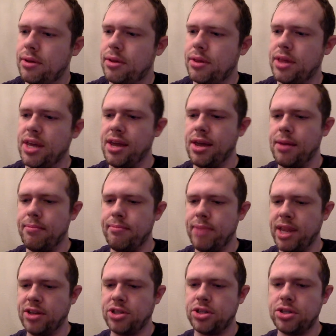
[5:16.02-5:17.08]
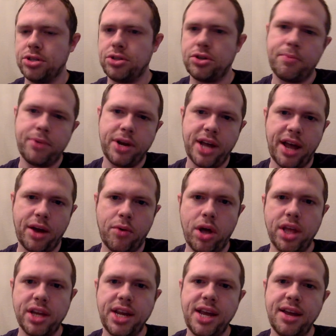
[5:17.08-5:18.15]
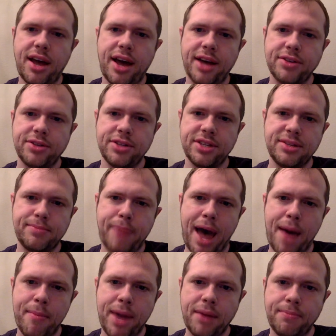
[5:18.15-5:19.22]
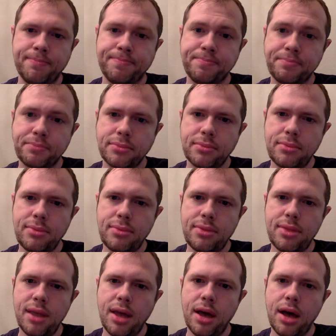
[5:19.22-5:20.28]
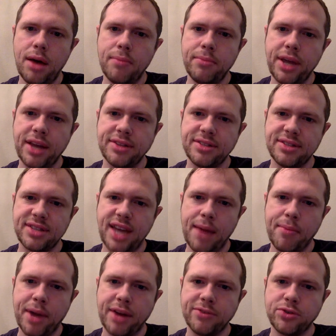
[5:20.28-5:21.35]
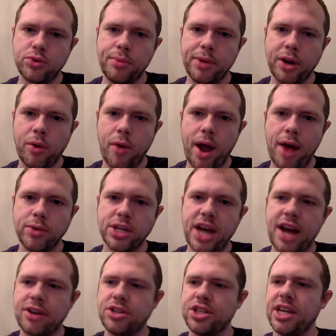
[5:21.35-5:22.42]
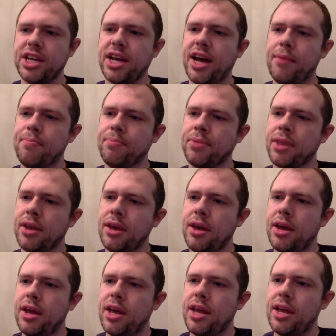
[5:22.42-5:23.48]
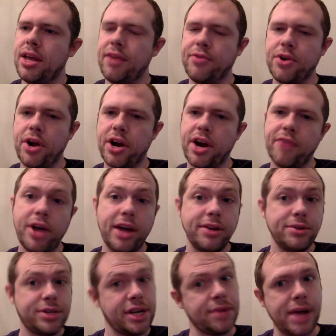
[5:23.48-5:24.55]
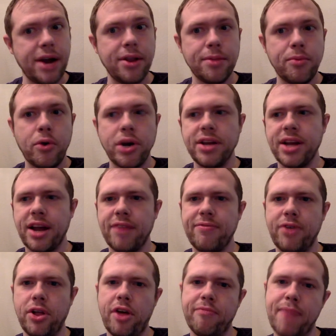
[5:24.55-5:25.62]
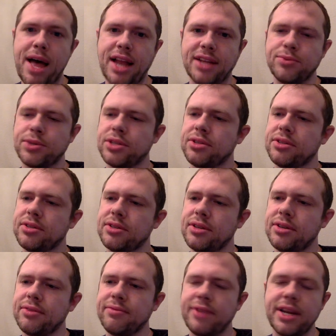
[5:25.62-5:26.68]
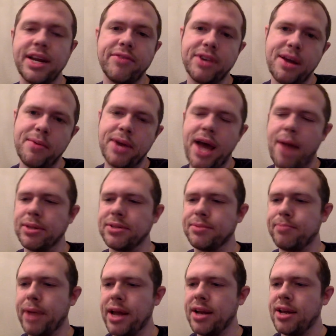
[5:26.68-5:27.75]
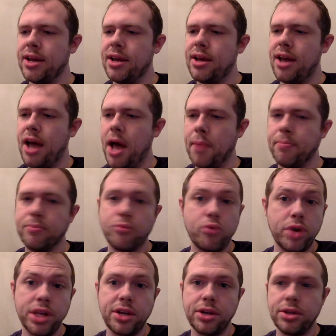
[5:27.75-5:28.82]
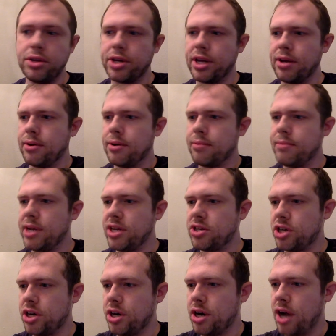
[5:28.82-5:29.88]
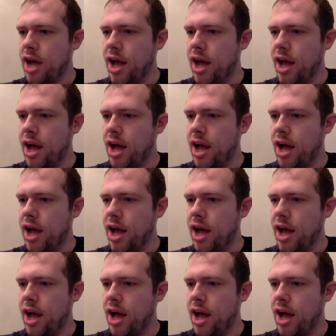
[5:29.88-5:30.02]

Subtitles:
The miniatures are pretty high quality. So this is Batman. He has his cape kind of sweeping around, which actually, if you're not careful how you set him down on the board, he can kind of fall off balance, which is a little funny every time it happens. But really good looking miniature.